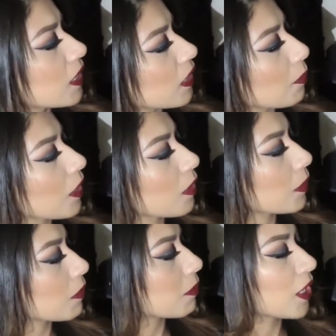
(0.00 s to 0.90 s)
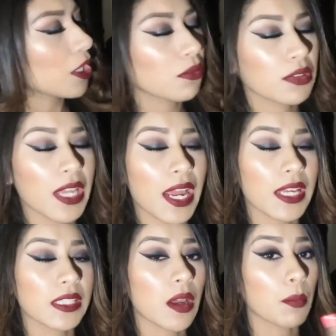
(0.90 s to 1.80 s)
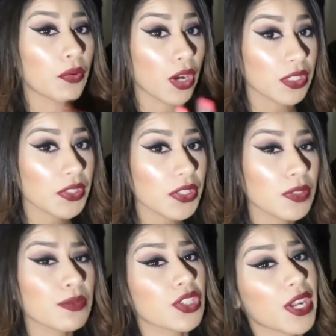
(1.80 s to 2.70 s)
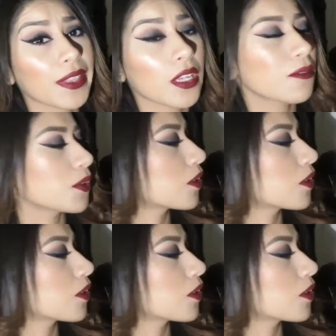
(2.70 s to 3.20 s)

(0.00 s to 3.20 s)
Some of them can be used as bronzers, which I thought was